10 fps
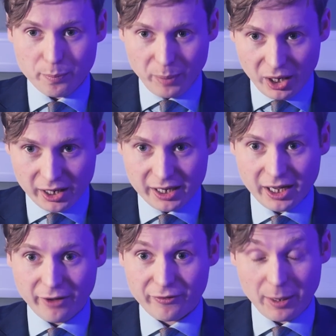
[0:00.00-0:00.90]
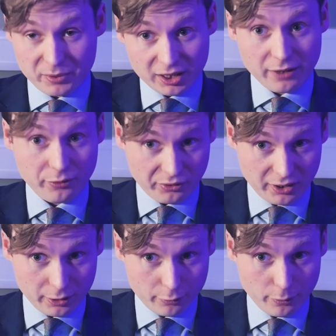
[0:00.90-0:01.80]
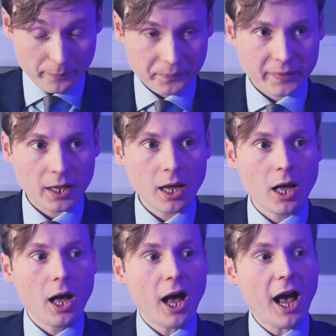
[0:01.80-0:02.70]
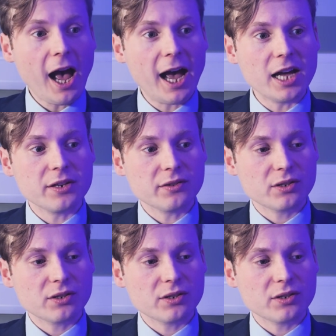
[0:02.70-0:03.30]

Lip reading: buy a flat, particularly for single. And